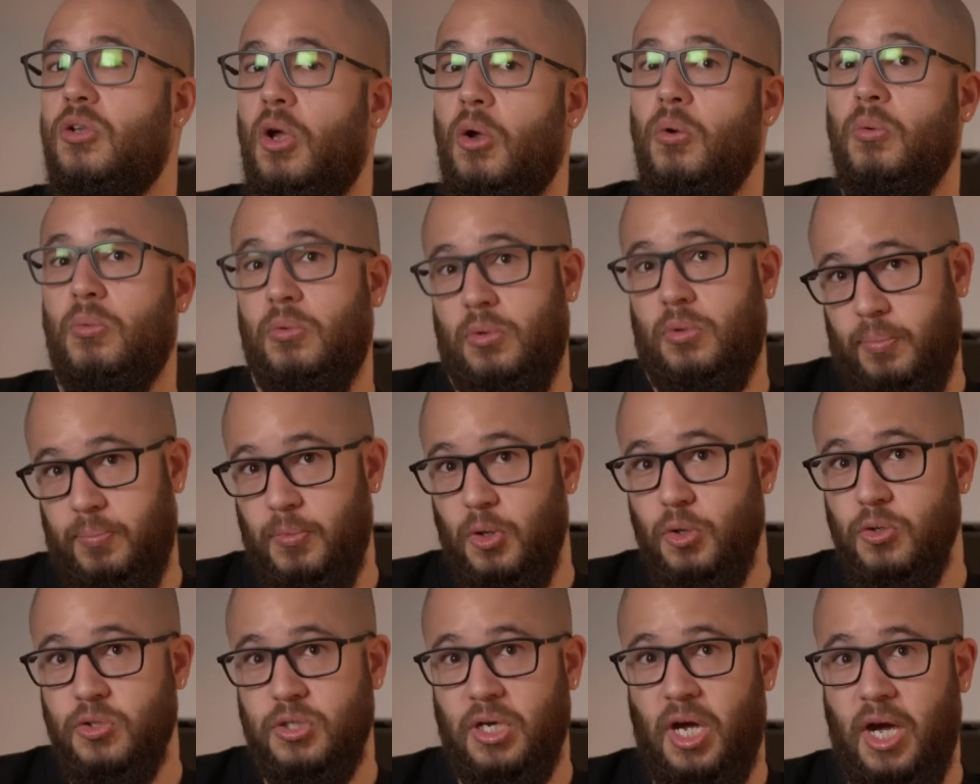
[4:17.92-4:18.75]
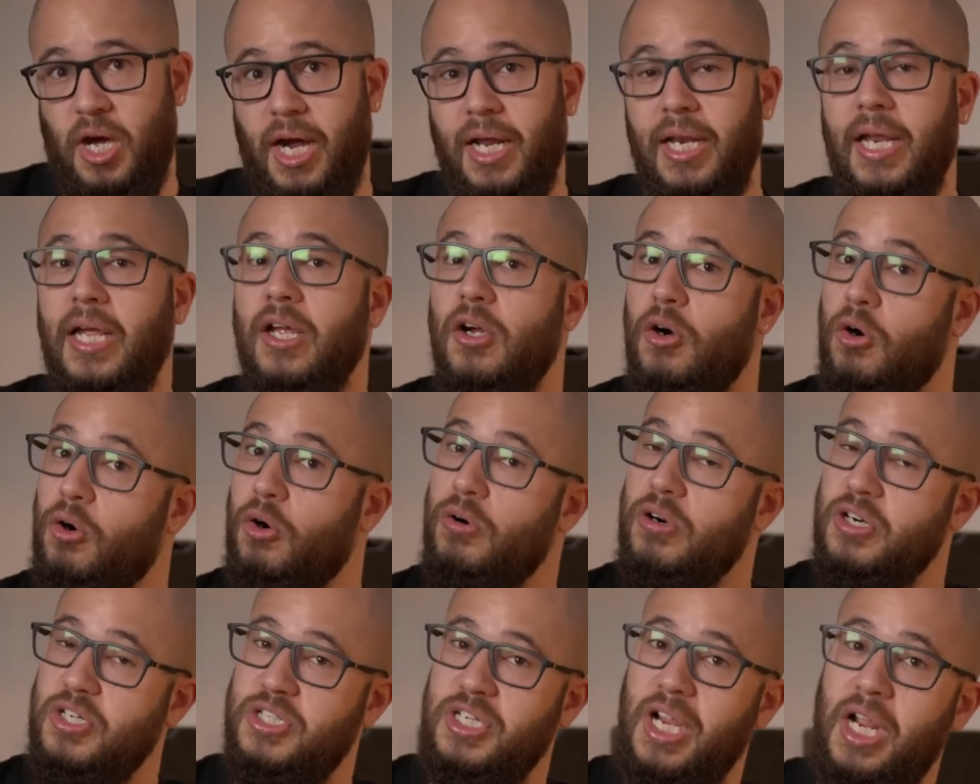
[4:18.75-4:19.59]
you don't lose a highlight
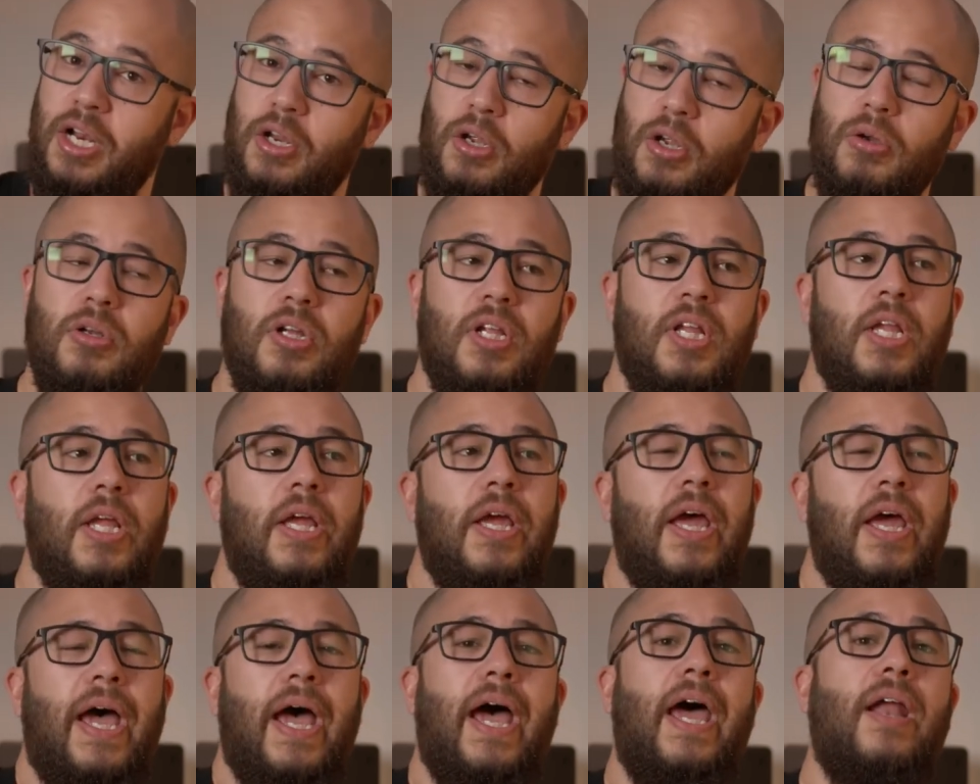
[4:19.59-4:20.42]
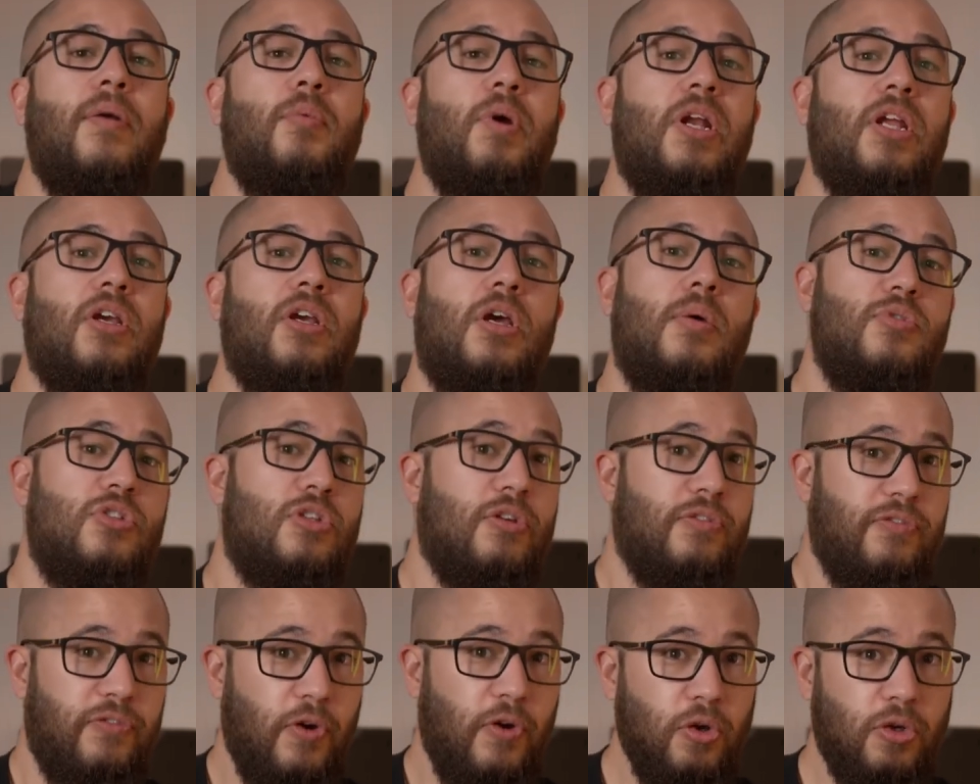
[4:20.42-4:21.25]
or a shadow. And when it comes
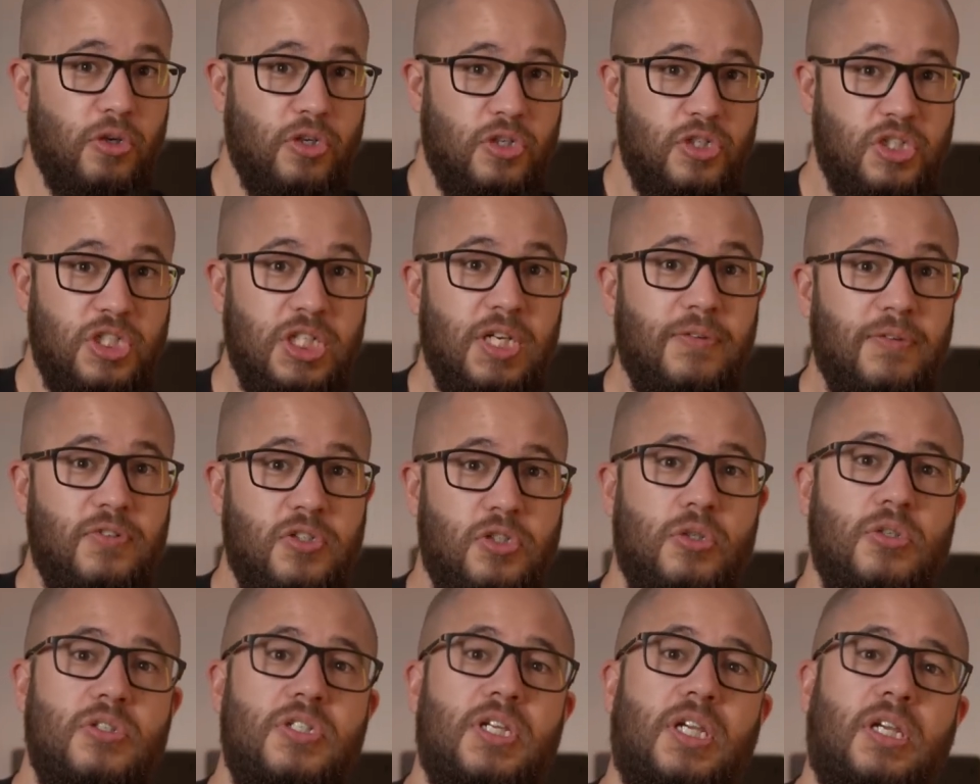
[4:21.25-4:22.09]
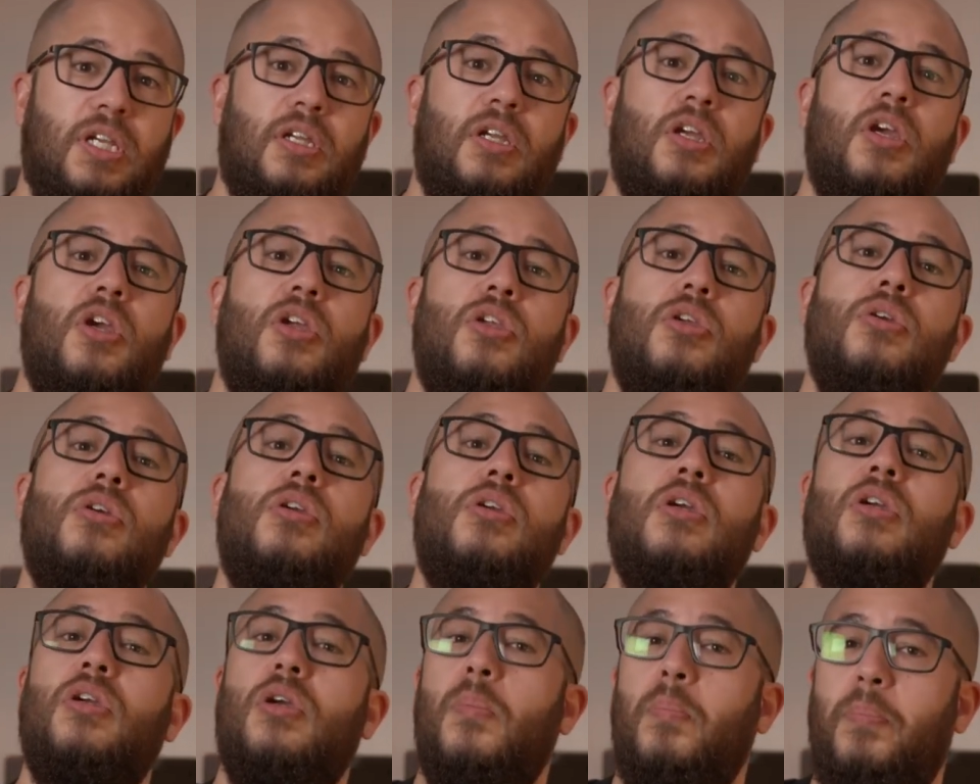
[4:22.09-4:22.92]
to focus shift shooting, you
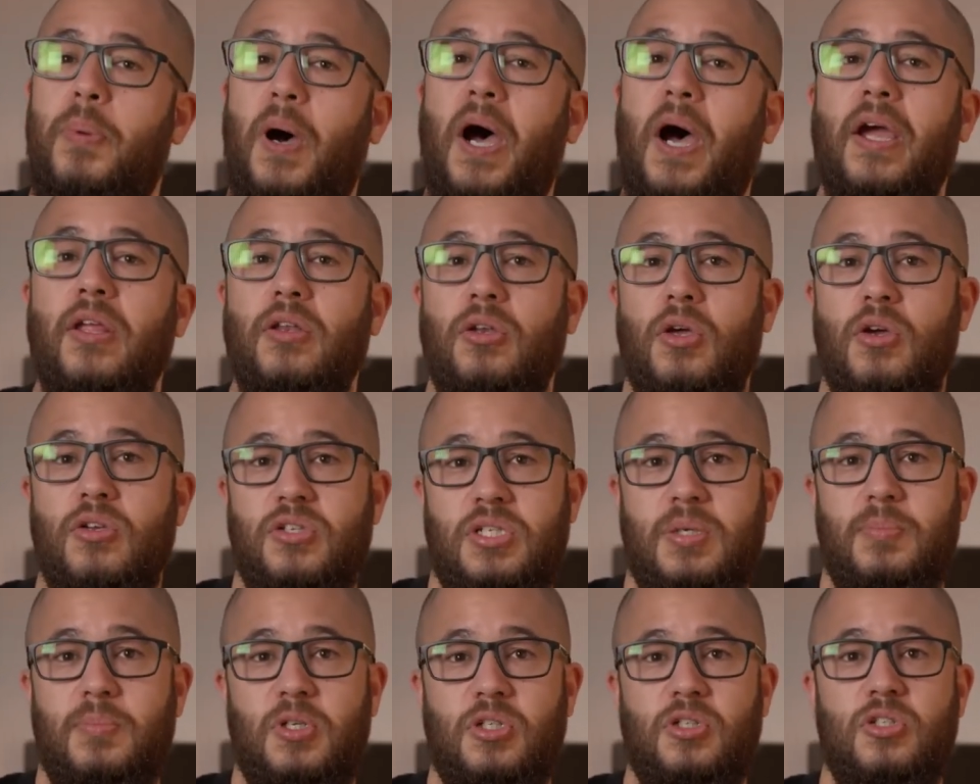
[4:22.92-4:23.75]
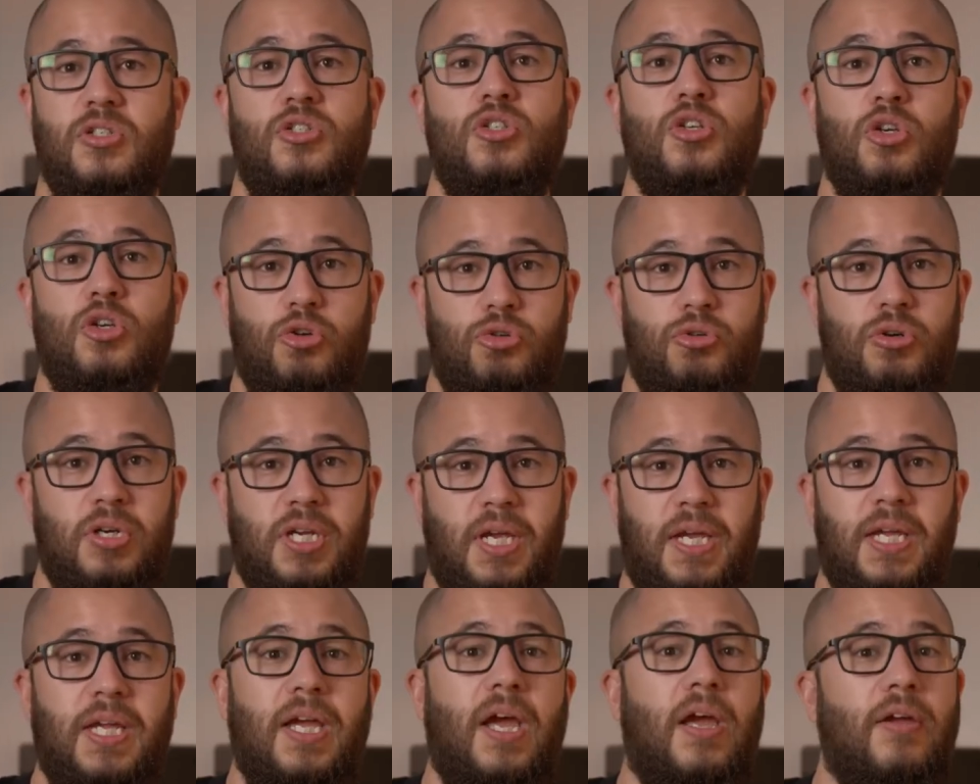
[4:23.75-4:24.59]
can combine those images to
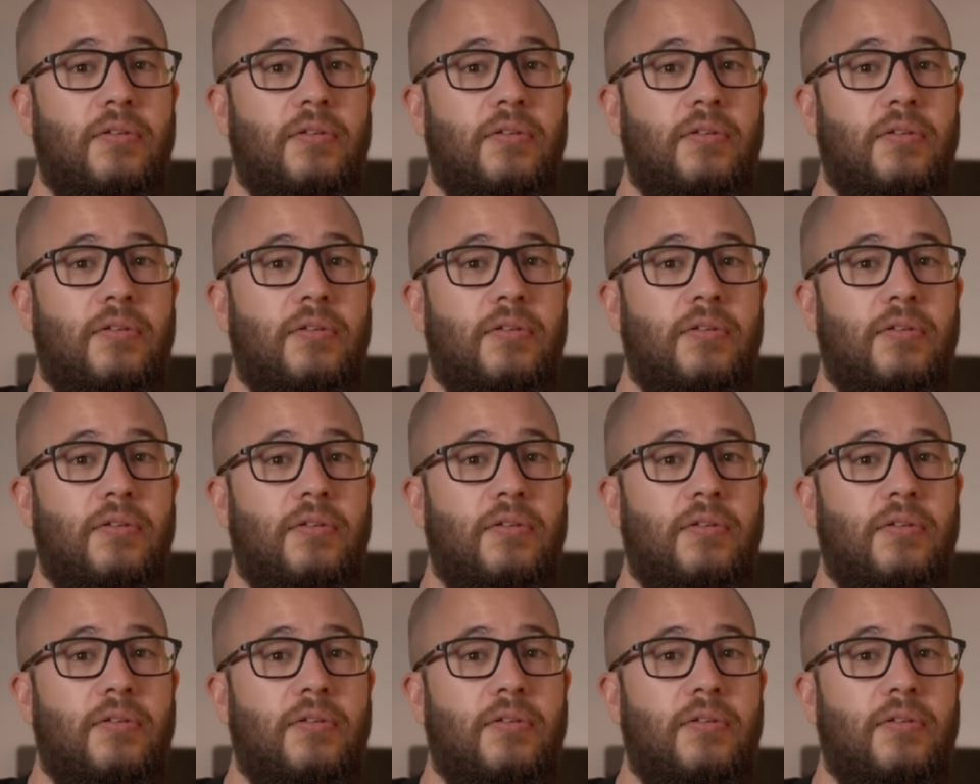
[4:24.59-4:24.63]
create